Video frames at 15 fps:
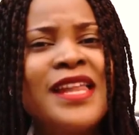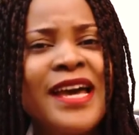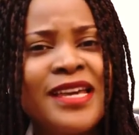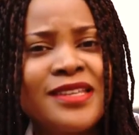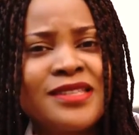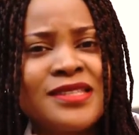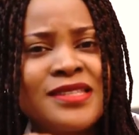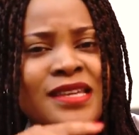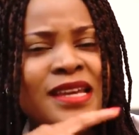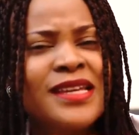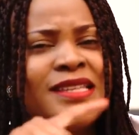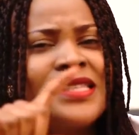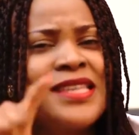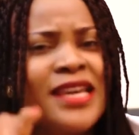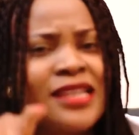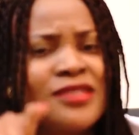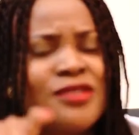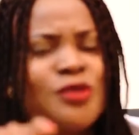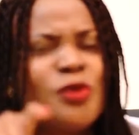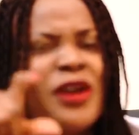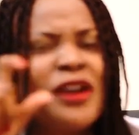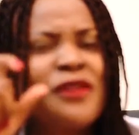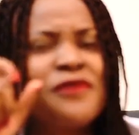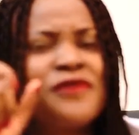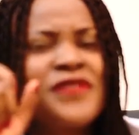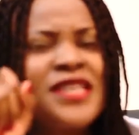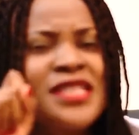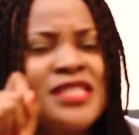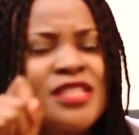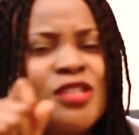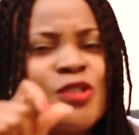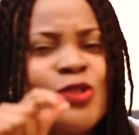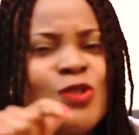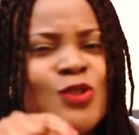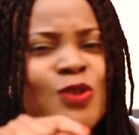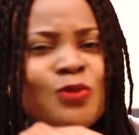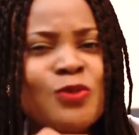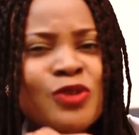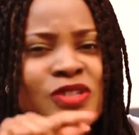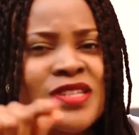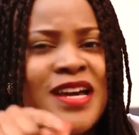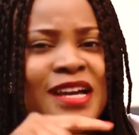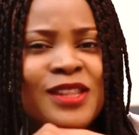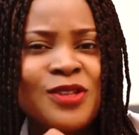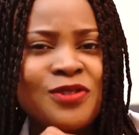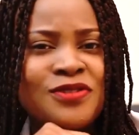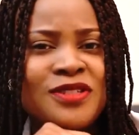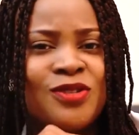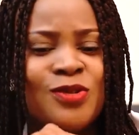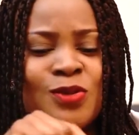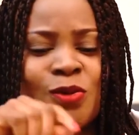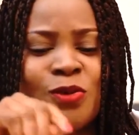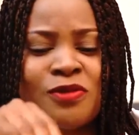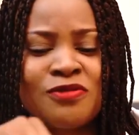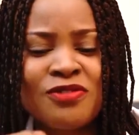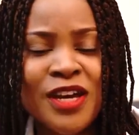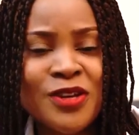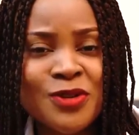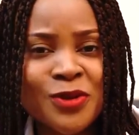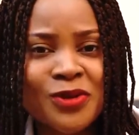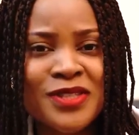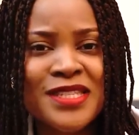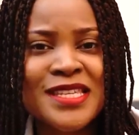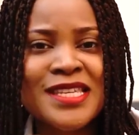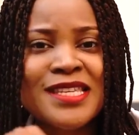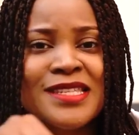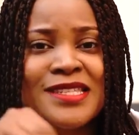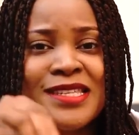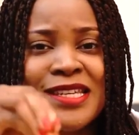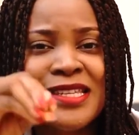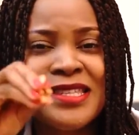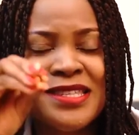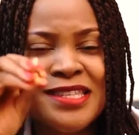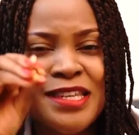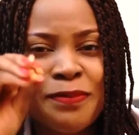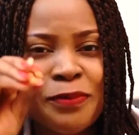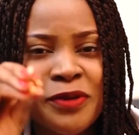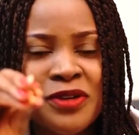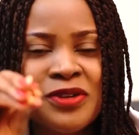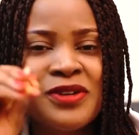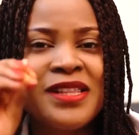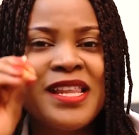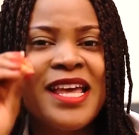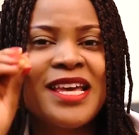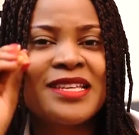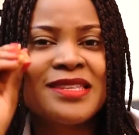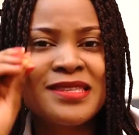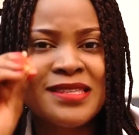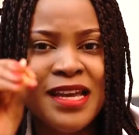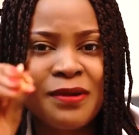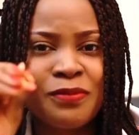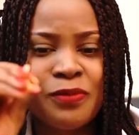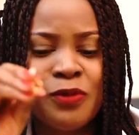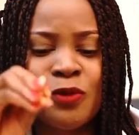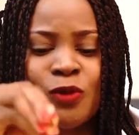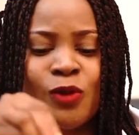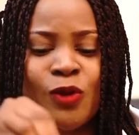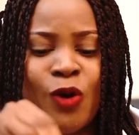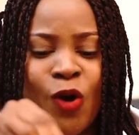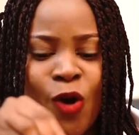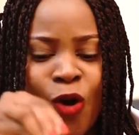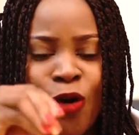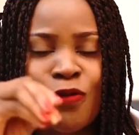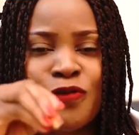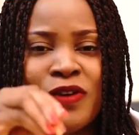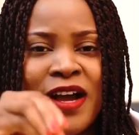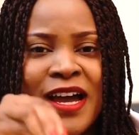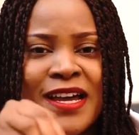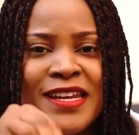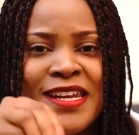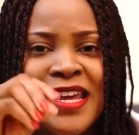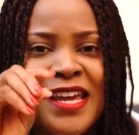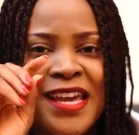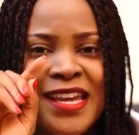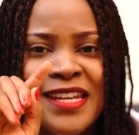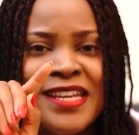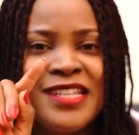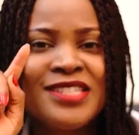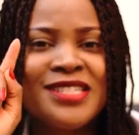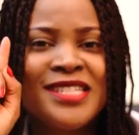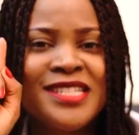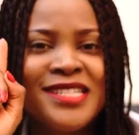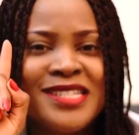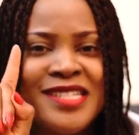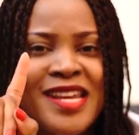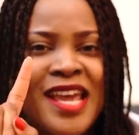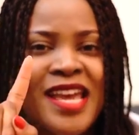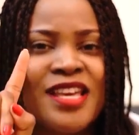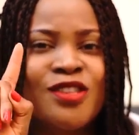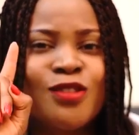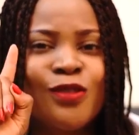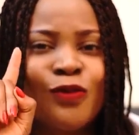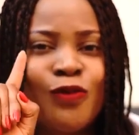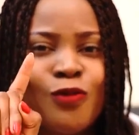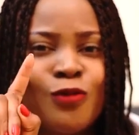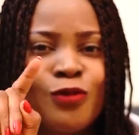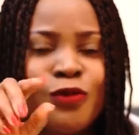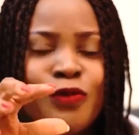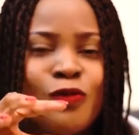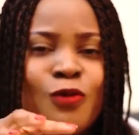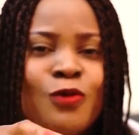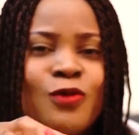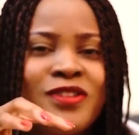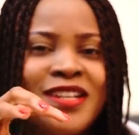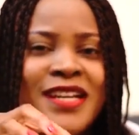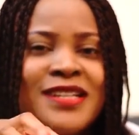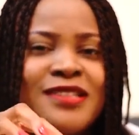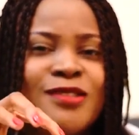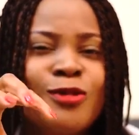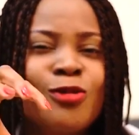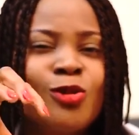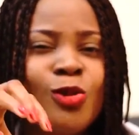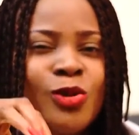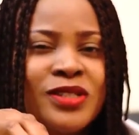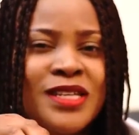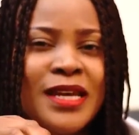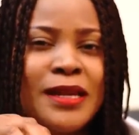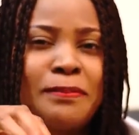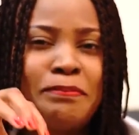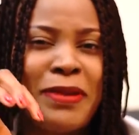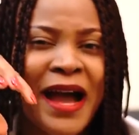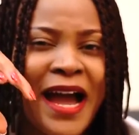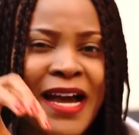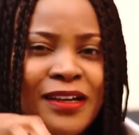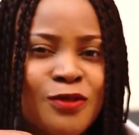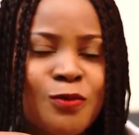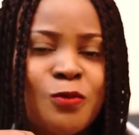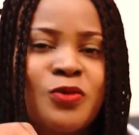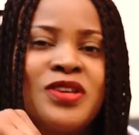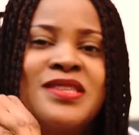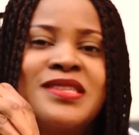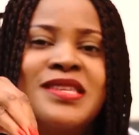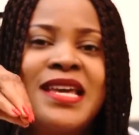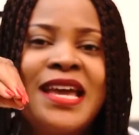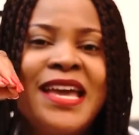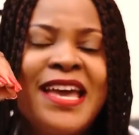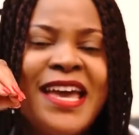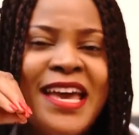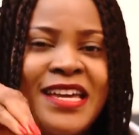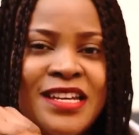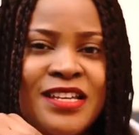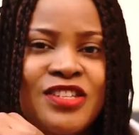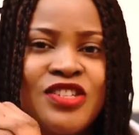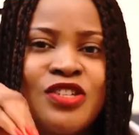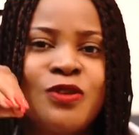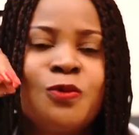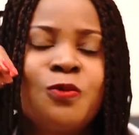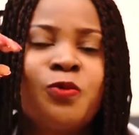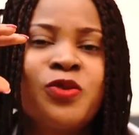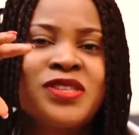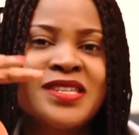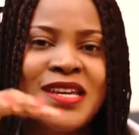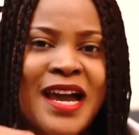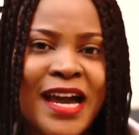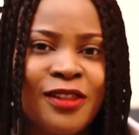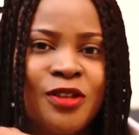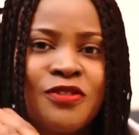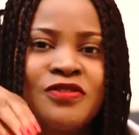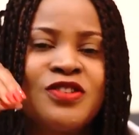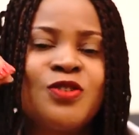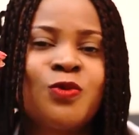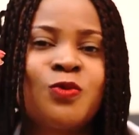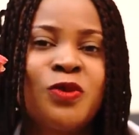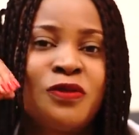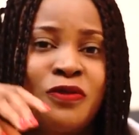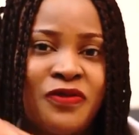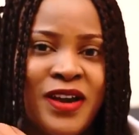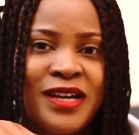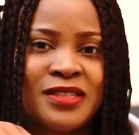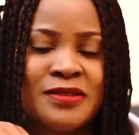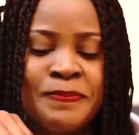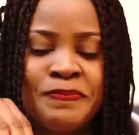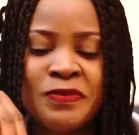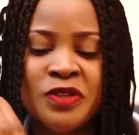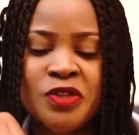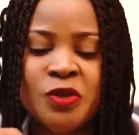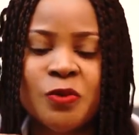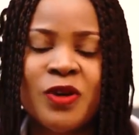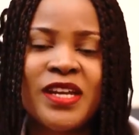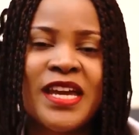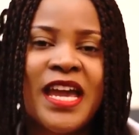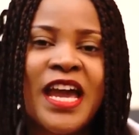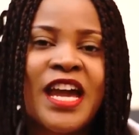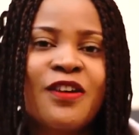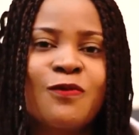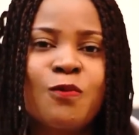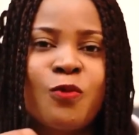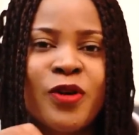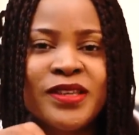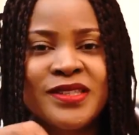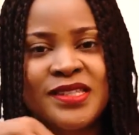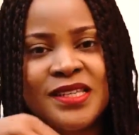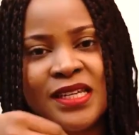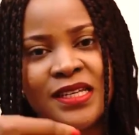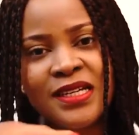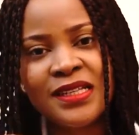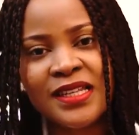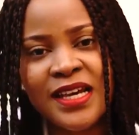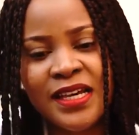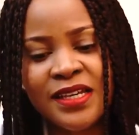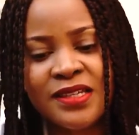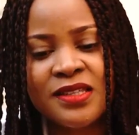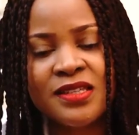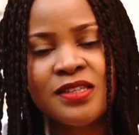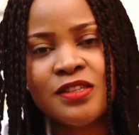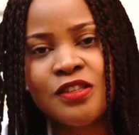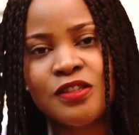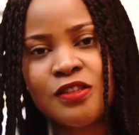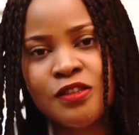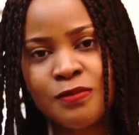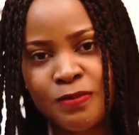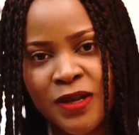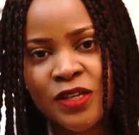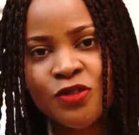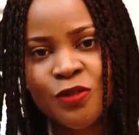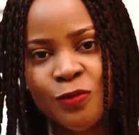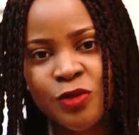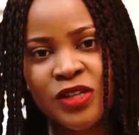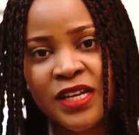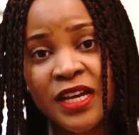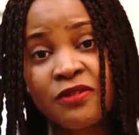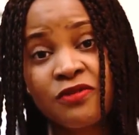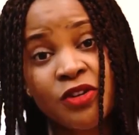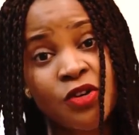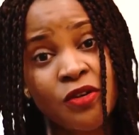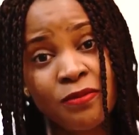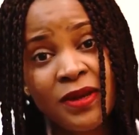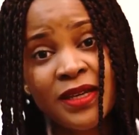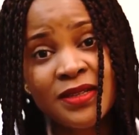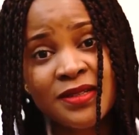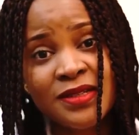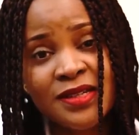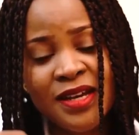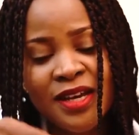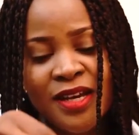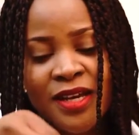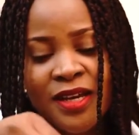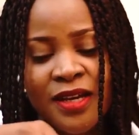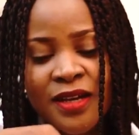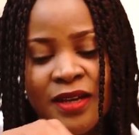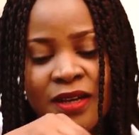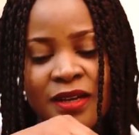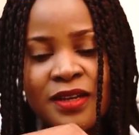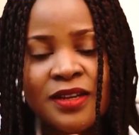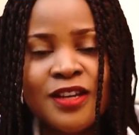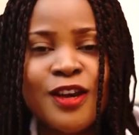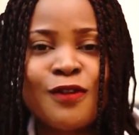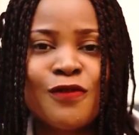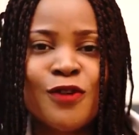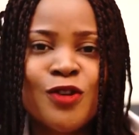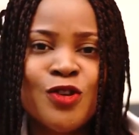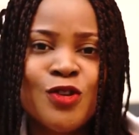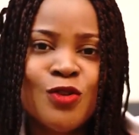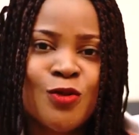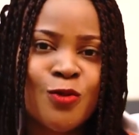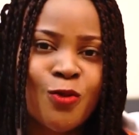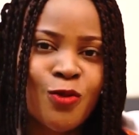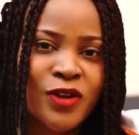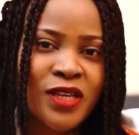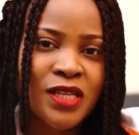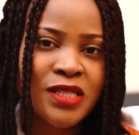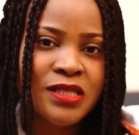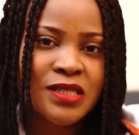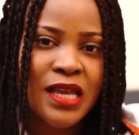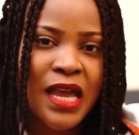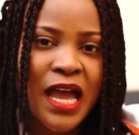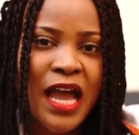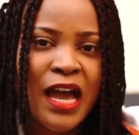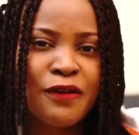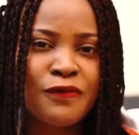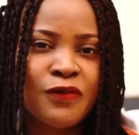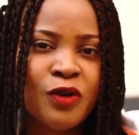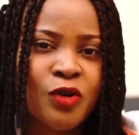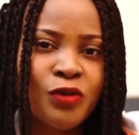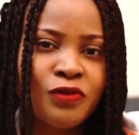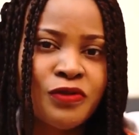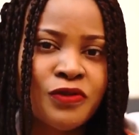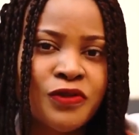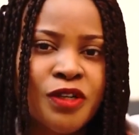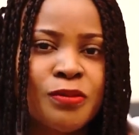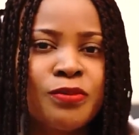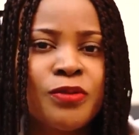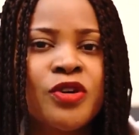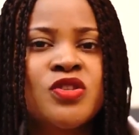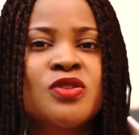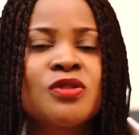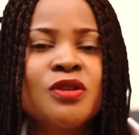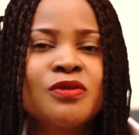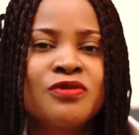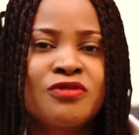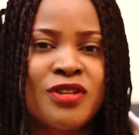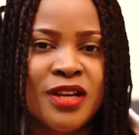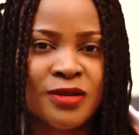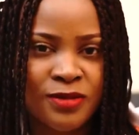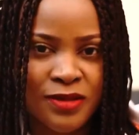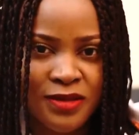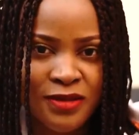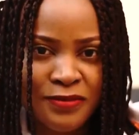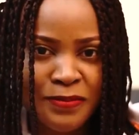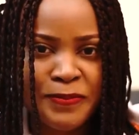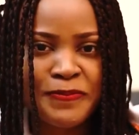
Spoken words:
light, yet you have eaten so much calories. So groundnut is a typical example of an energy dense food that is loaded, packed with energy, with calories, with fat. So when I have weight gain clients, this is part of what I recommend. Now for you who eats half of a bottle of groundnuts,